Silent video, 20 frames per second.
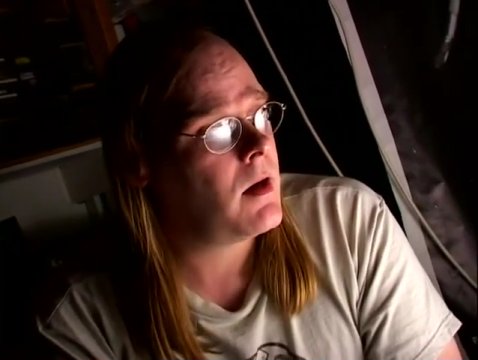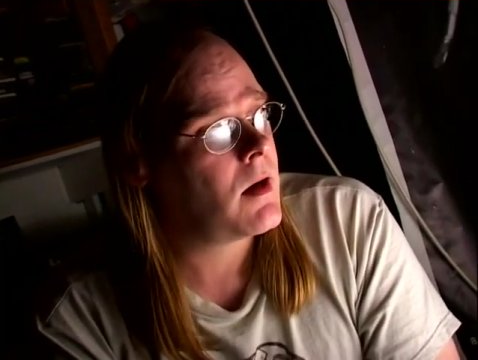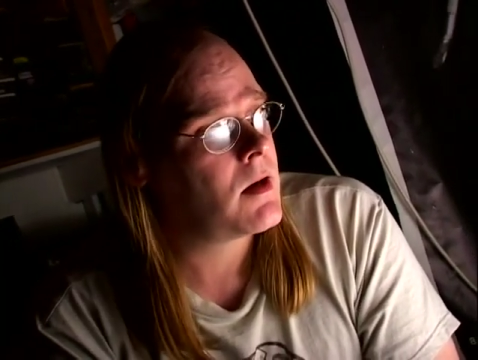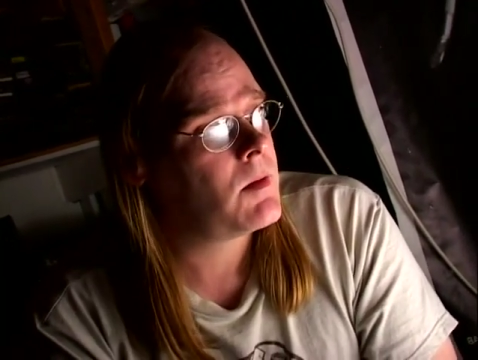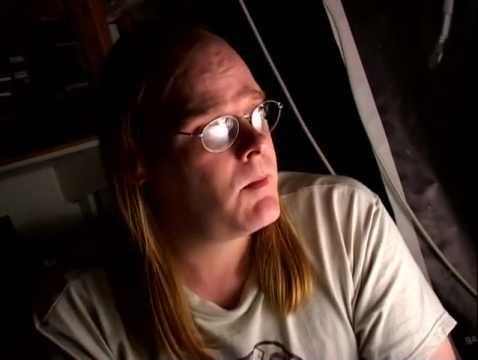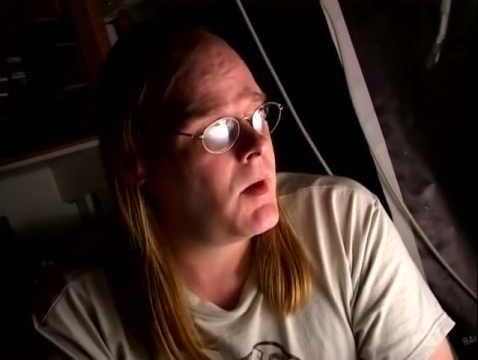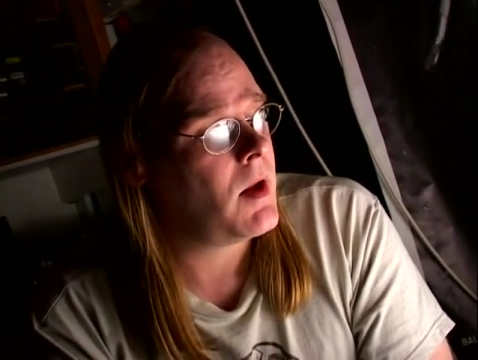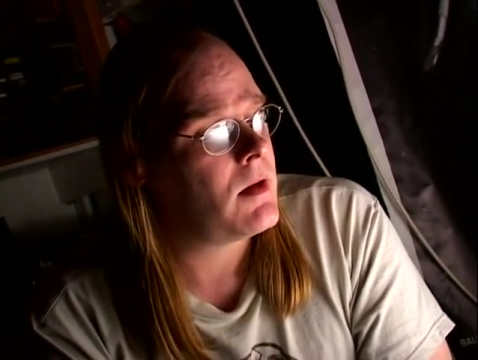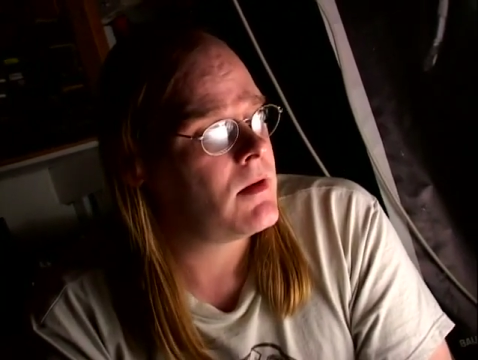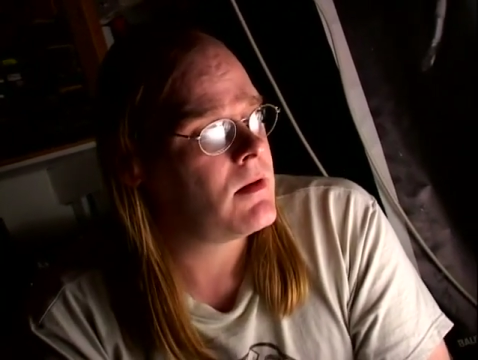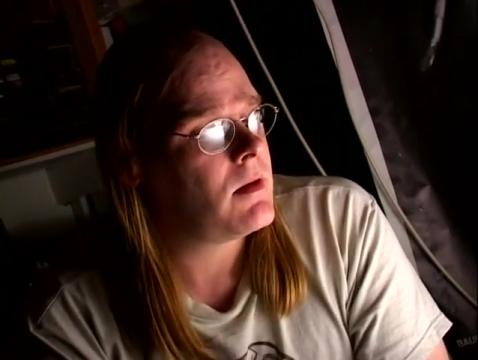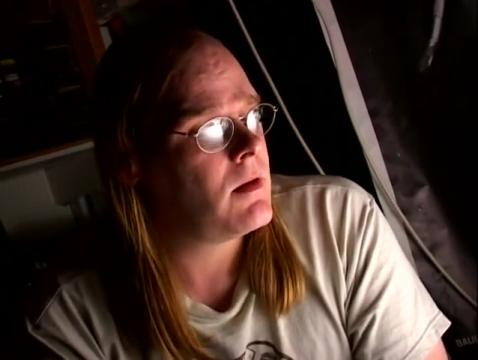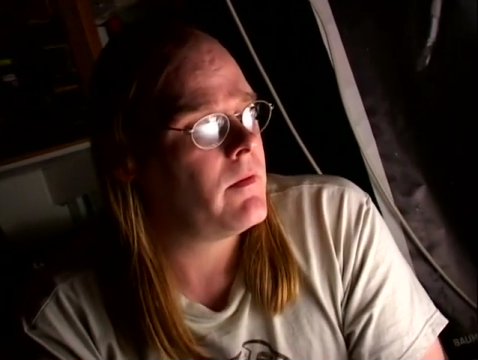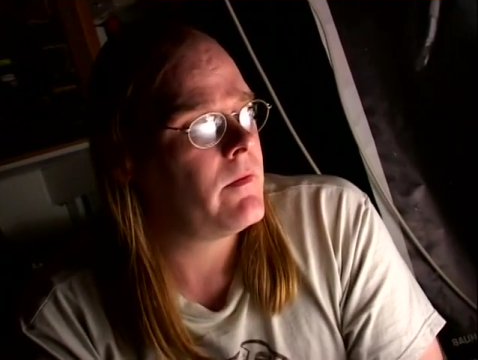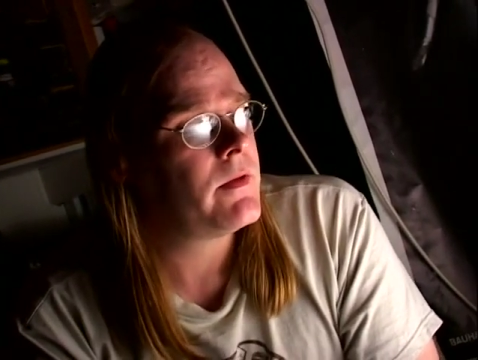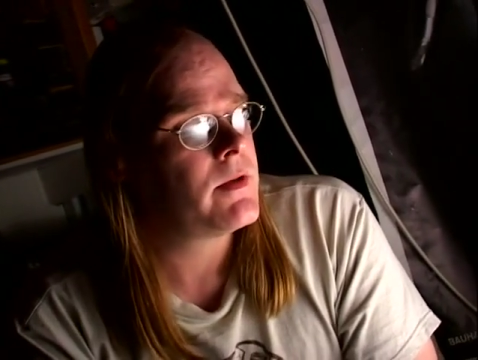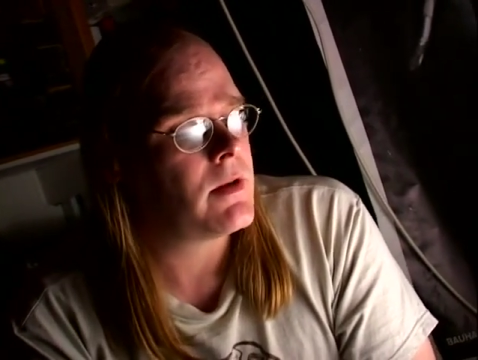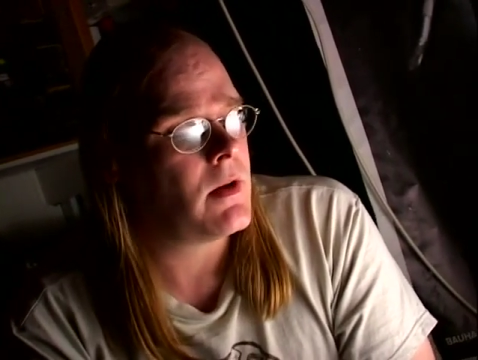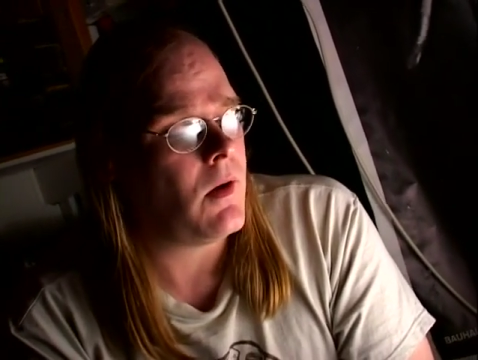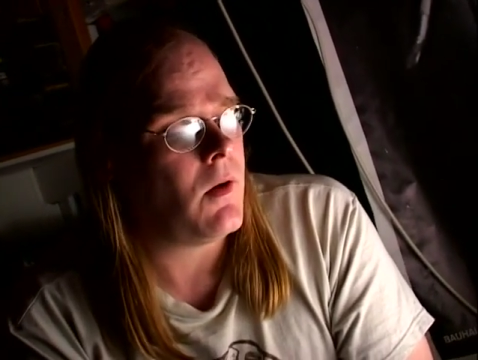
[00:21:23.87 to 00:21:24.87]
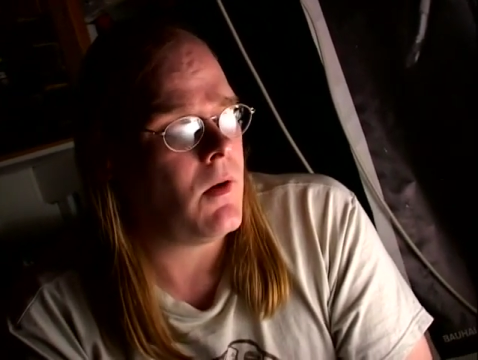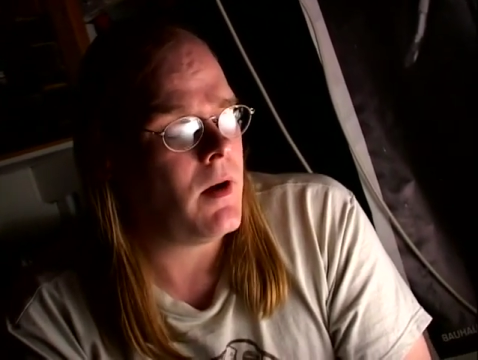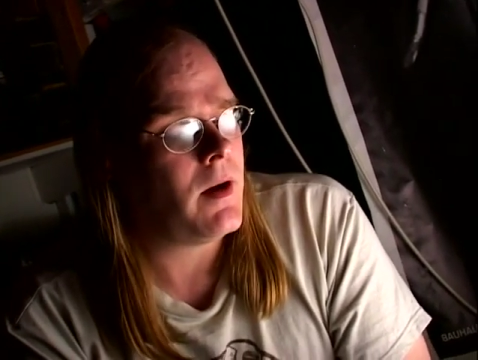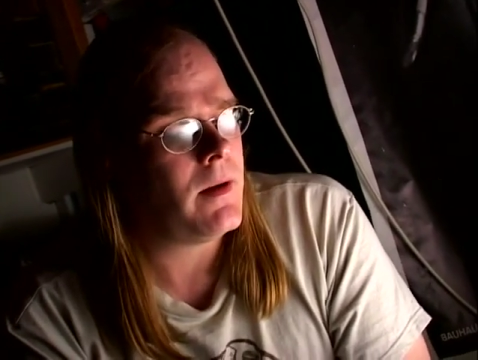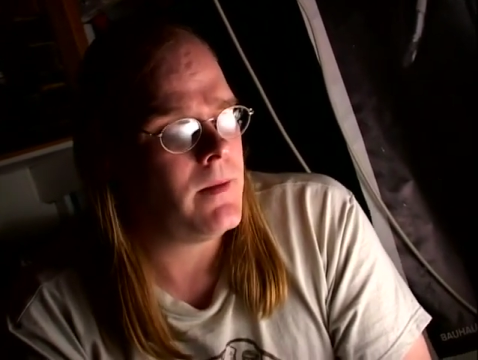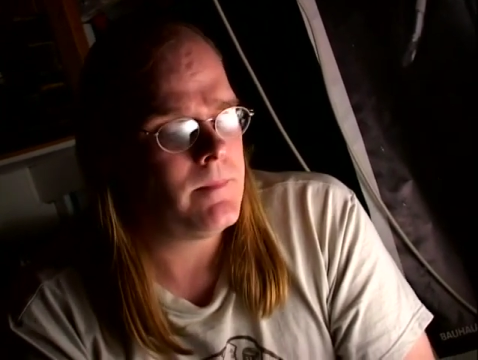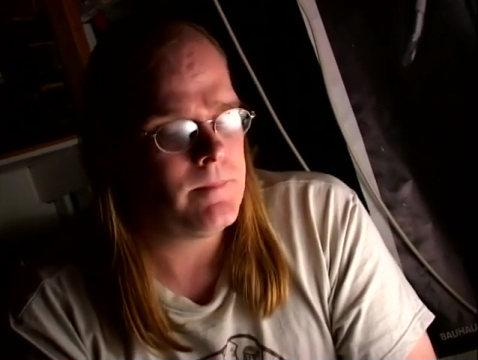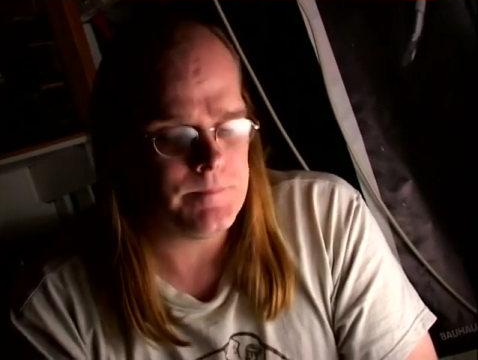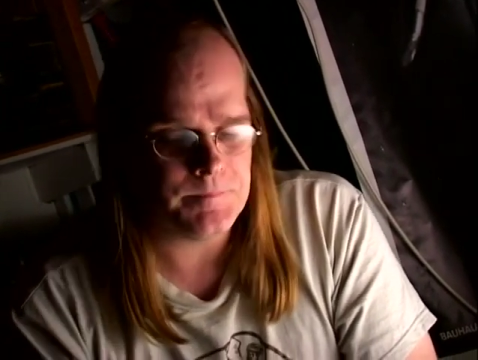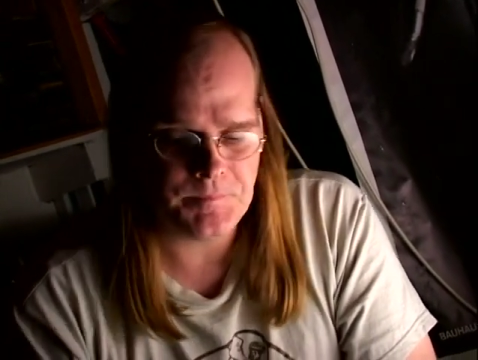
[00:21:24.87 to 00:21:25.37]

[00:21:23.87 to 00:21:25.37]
expensive, so